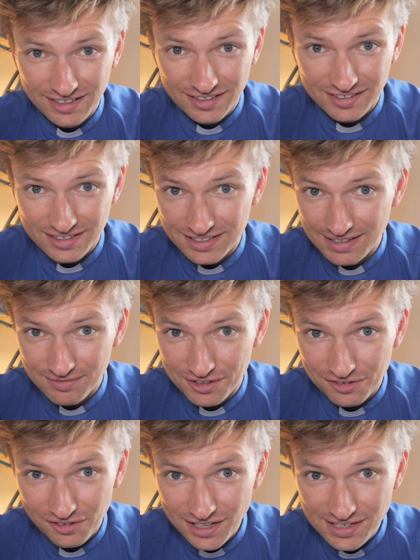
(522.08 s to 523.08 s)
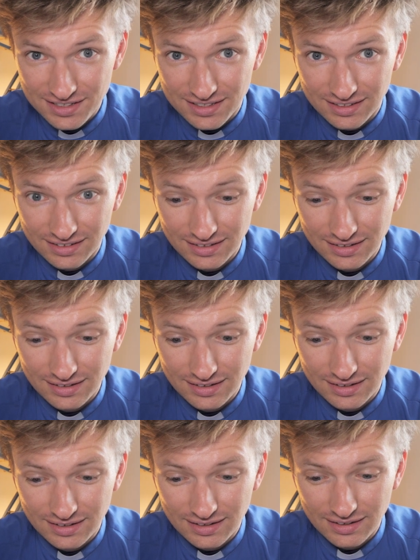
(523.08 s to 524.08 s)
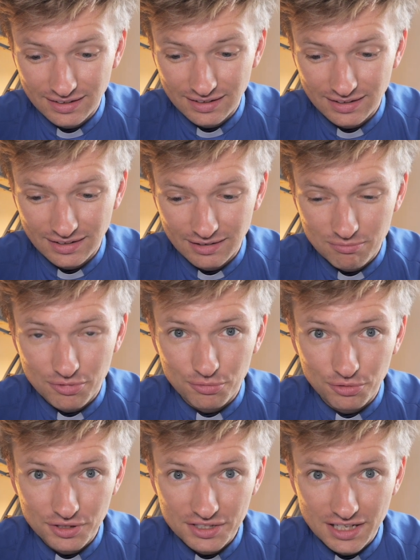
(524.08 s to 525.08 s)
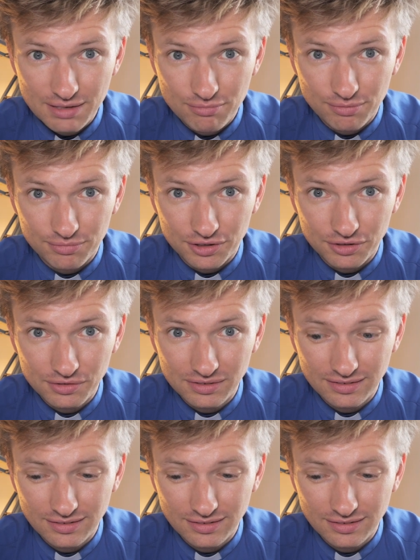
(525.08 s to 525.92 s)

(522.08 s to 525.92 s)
This seems crazy. But what does Abram do?